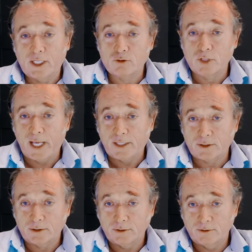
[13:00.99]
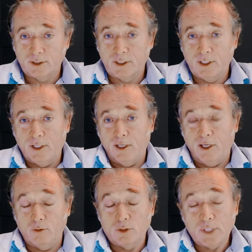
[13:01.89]
natural gas, right?
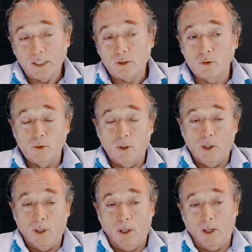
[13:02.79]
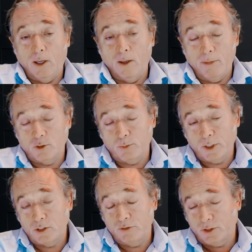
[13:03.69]
Which is kind of cool,
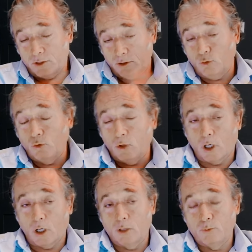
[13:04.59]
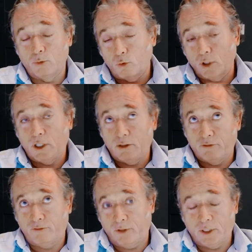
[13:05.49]
especially if there's a cool arb or
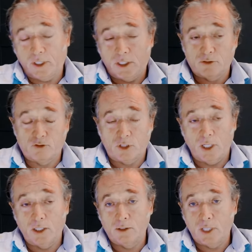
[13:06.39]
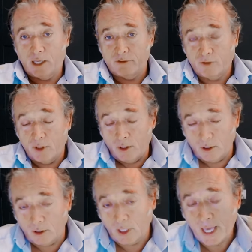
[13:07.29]
if, in the case of China, you have
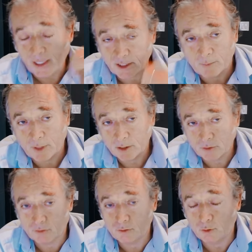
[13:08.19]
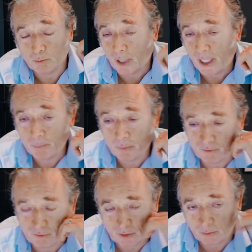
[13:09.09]
gas coming in through a pipe
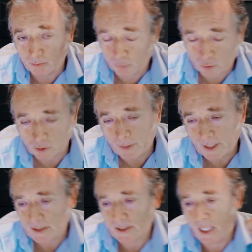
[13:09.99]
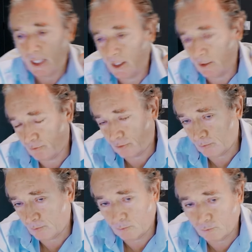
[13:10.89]
from Turkmenistan and
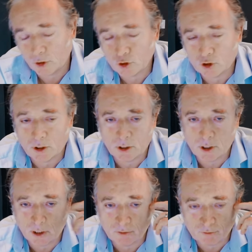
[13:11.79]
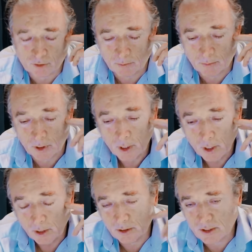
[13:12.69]
from Russia and from
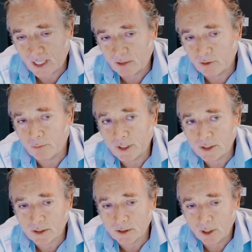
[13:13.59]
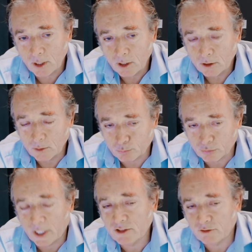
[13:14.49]
the Tarim Basin, the
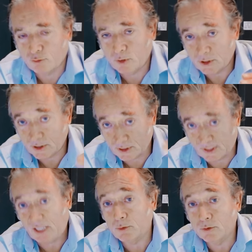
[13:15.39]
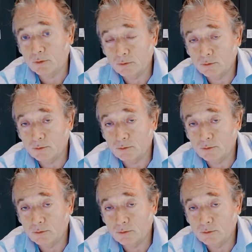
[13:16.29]
price of which is stable